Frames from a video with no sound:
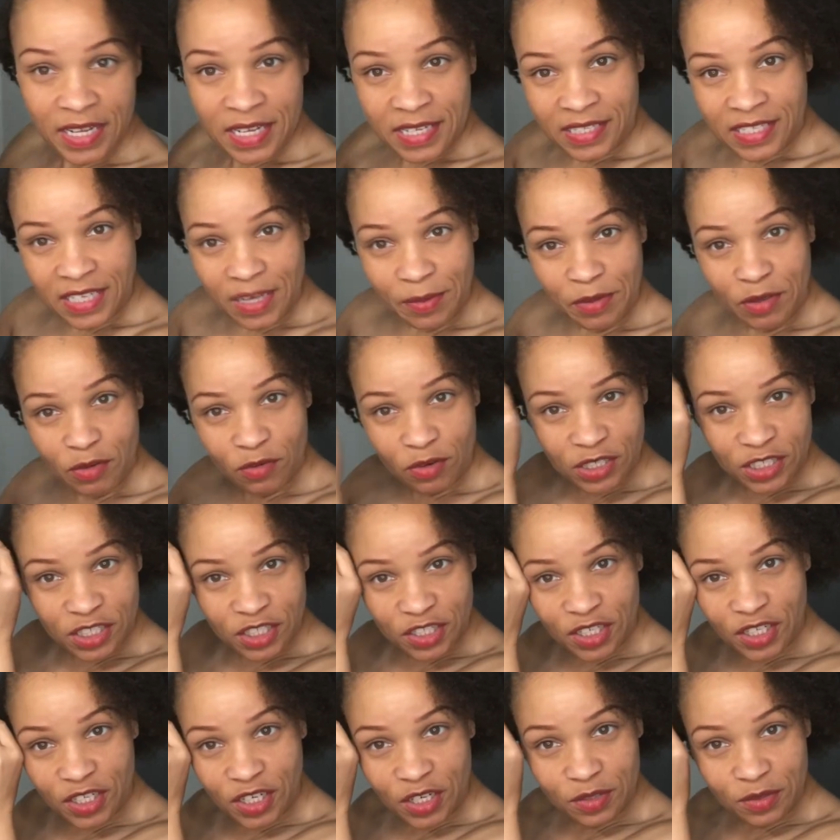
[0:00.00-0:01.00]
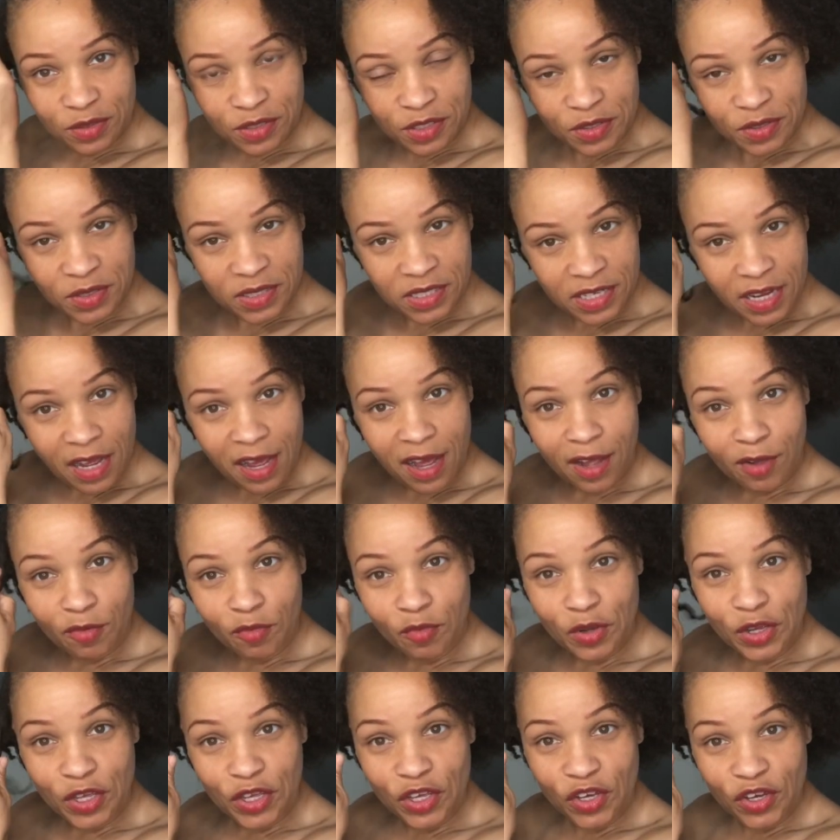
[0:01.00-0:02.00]
Tell me what's your go-to style
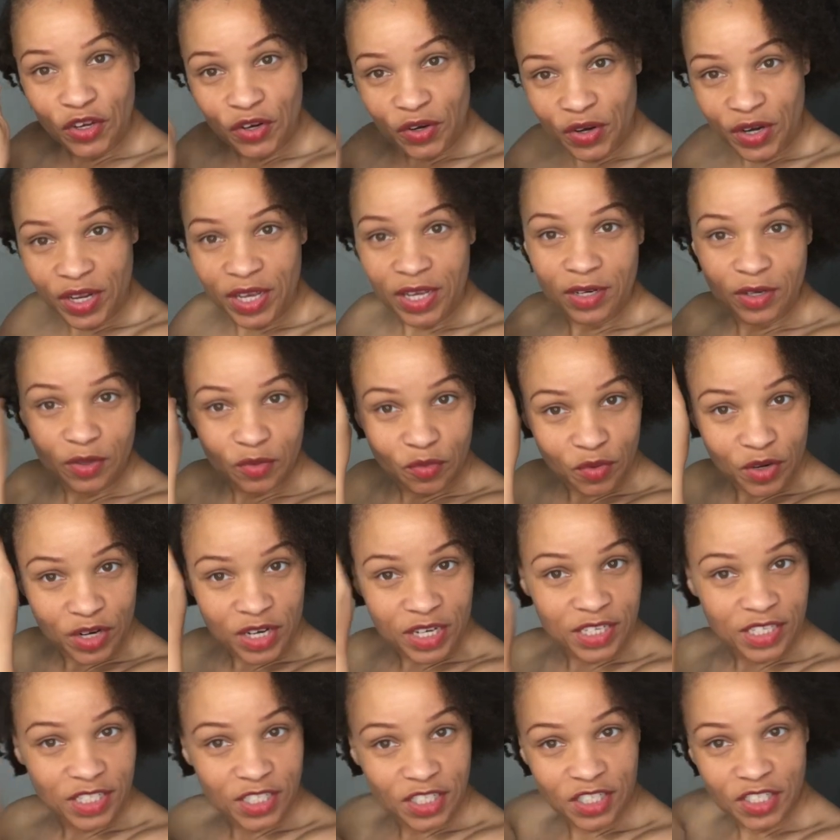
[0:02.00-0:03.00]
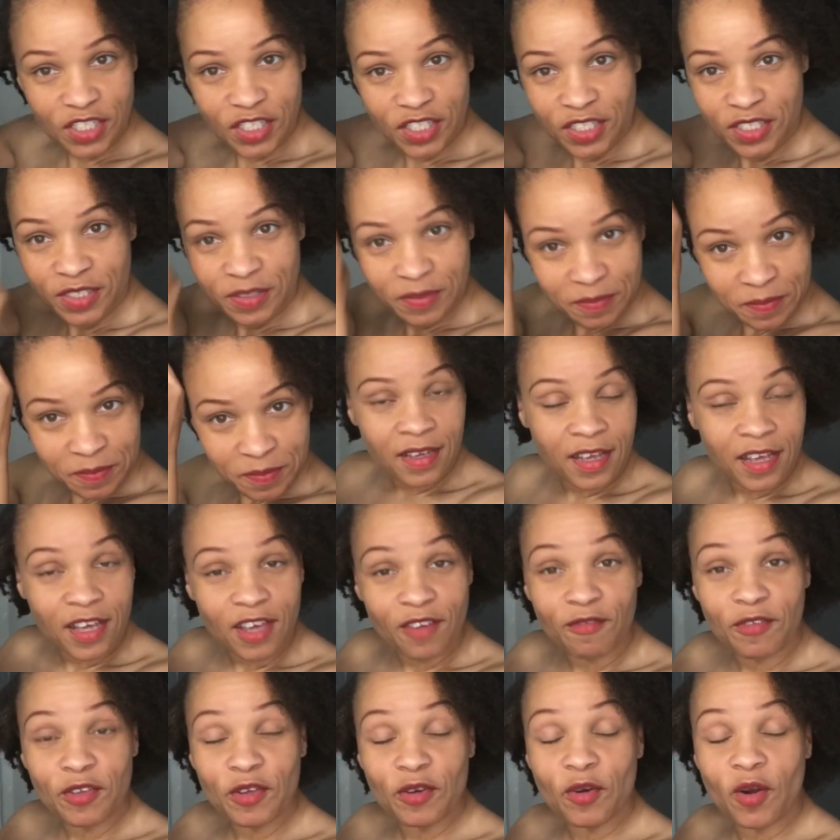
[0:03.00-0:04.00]
when you're in a rush.
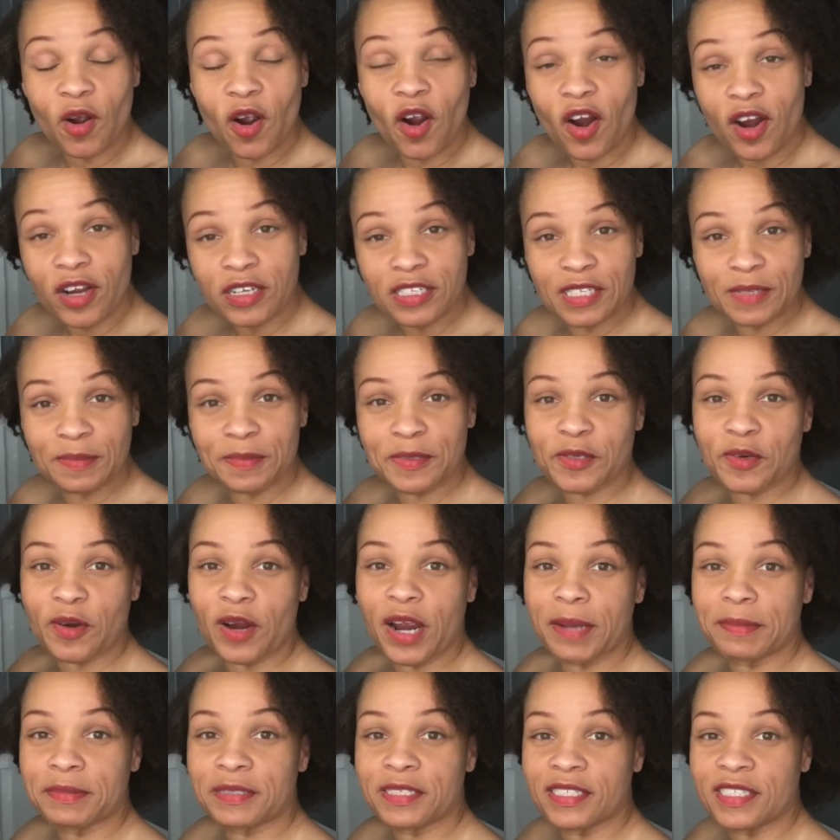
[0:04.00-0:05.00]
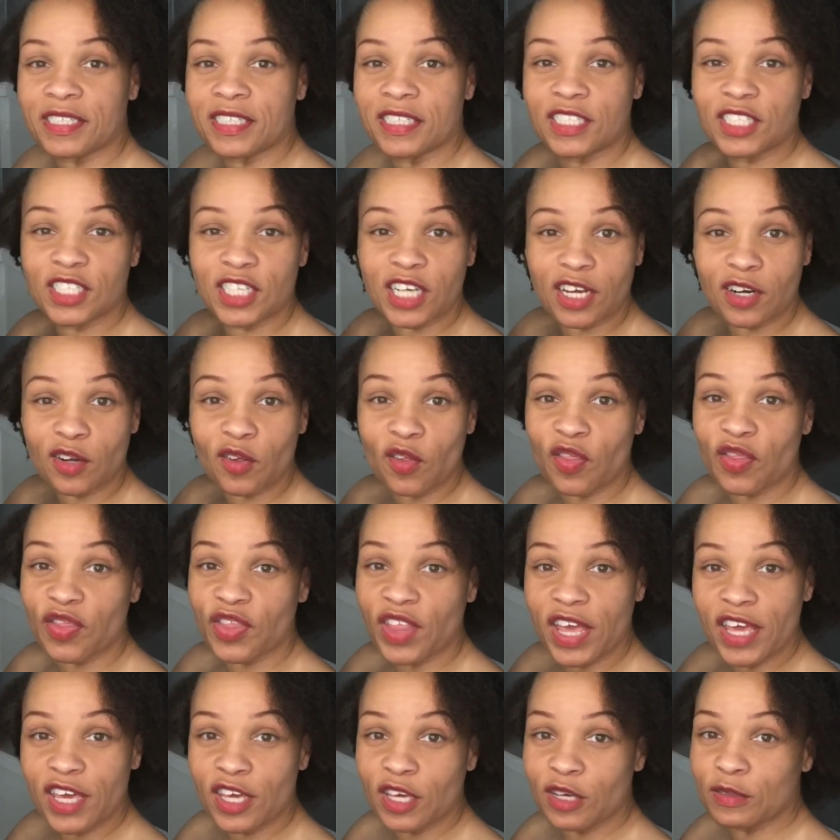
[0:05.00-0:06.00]
If you are subscribed to this channel,
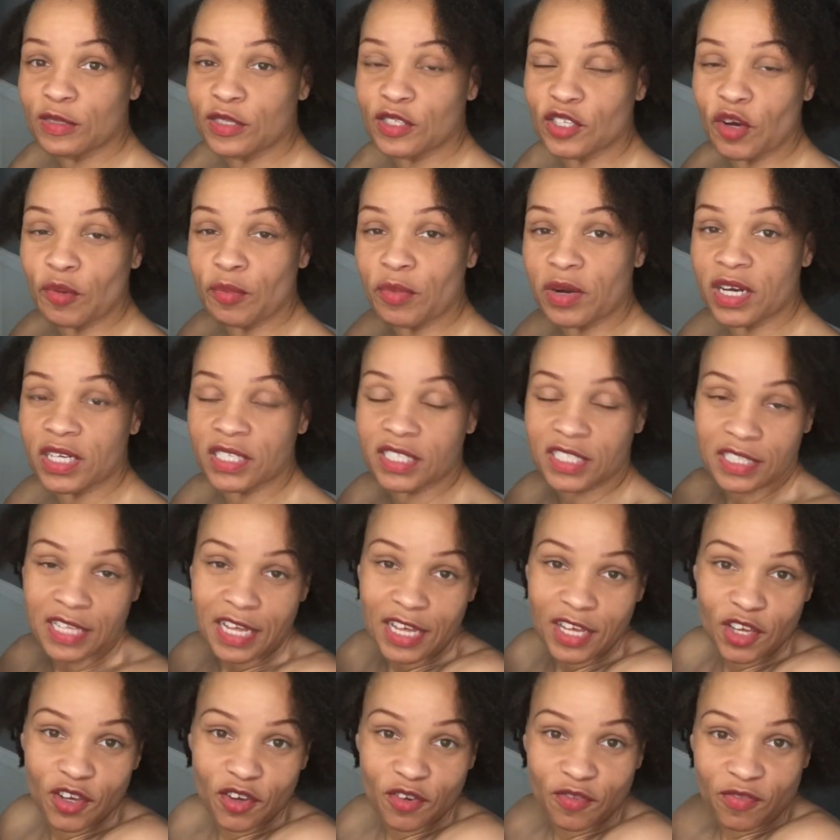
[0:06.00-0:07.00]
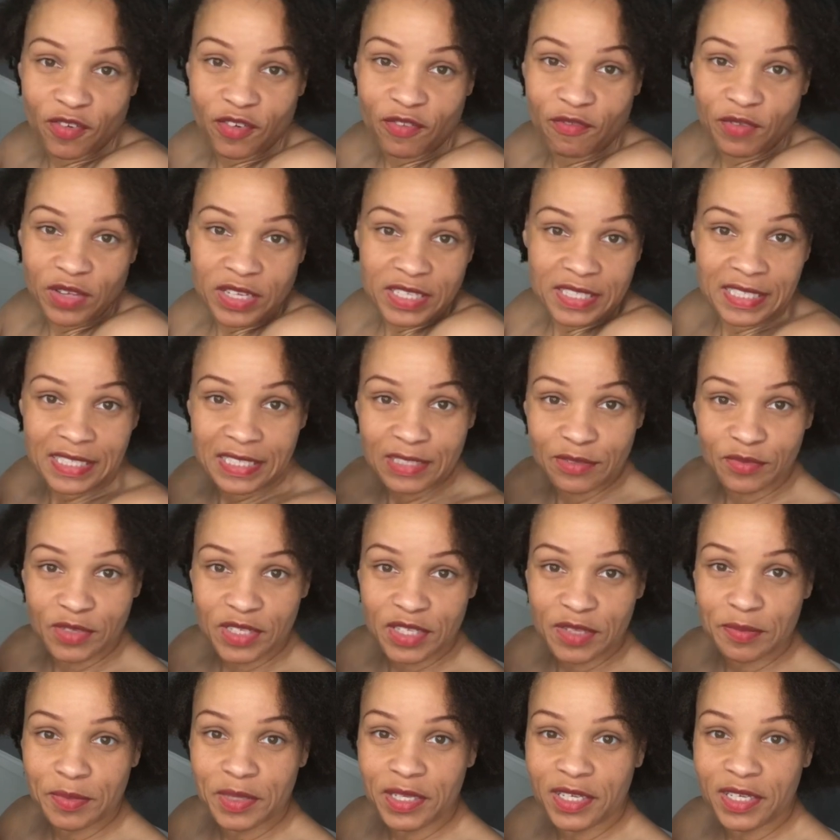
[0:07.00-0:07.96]
thank you so much. Thank you for visiting with me